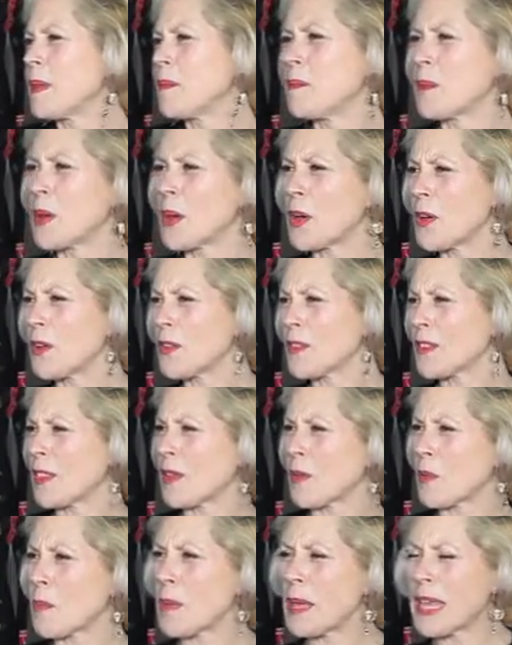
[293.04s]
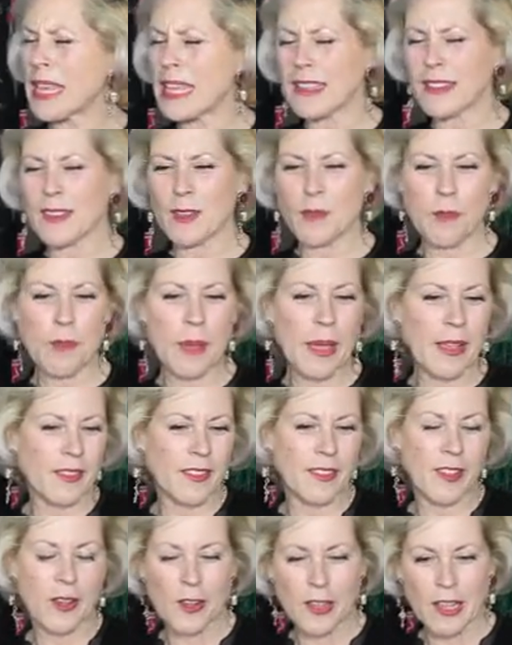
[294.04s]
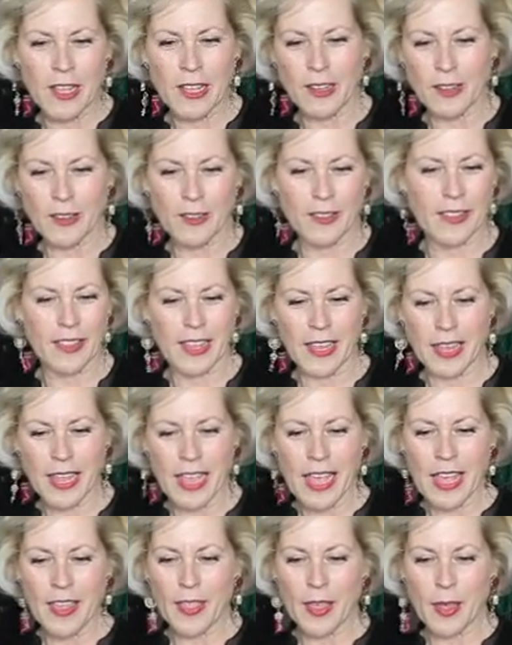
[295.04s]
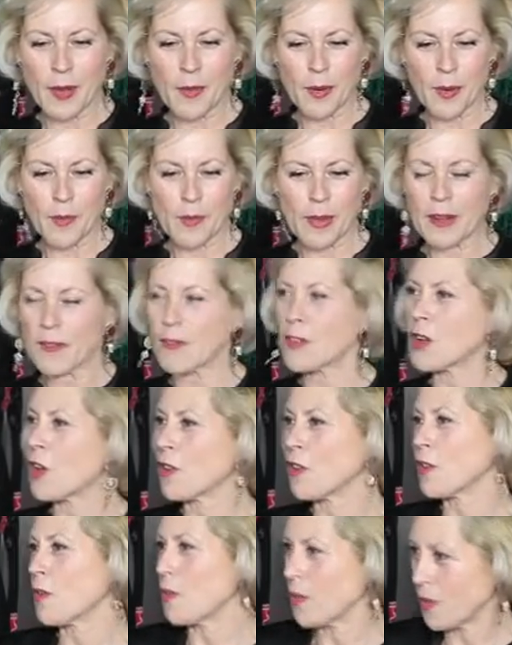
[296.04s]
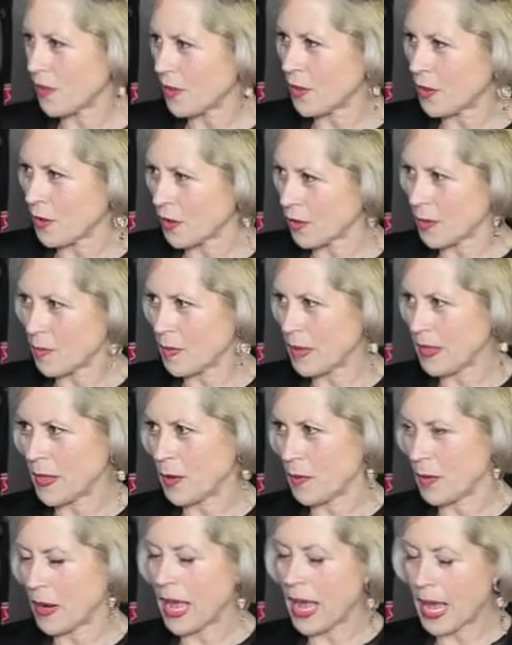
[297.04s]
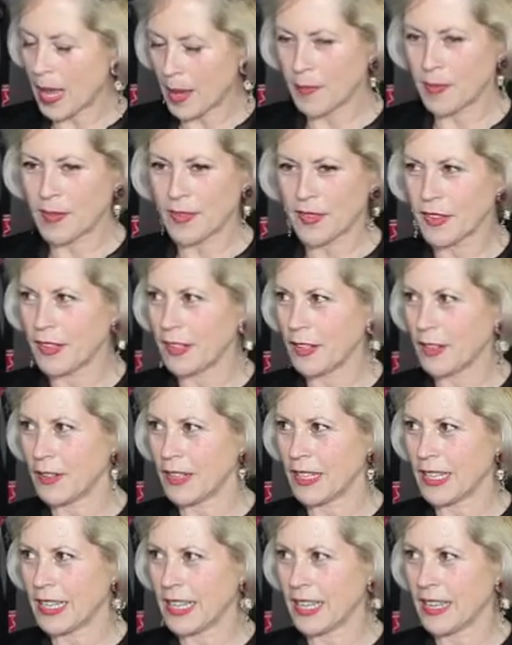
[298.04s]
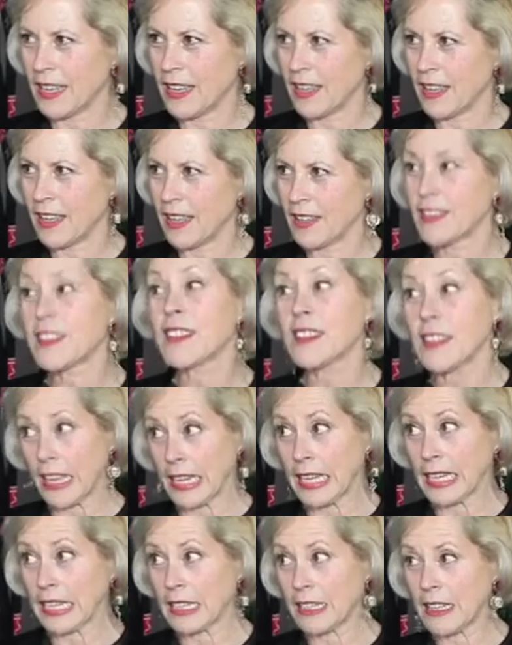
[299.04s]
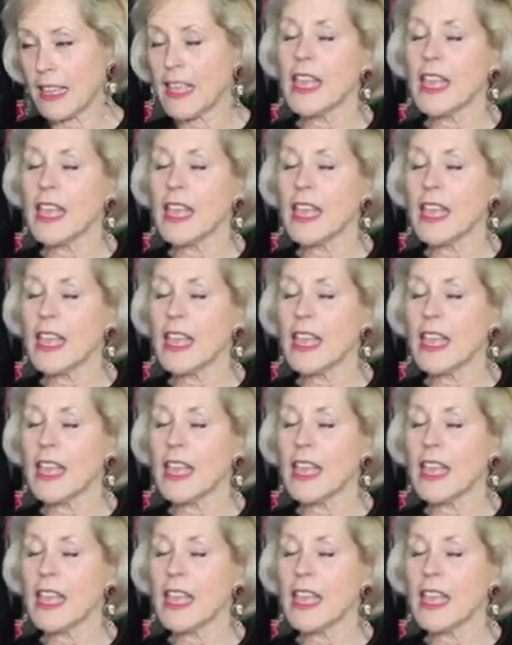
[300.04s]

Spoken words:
bows, and they were pinks and pastel colors, and they were made of gossamer silks. They were absolutely stunning.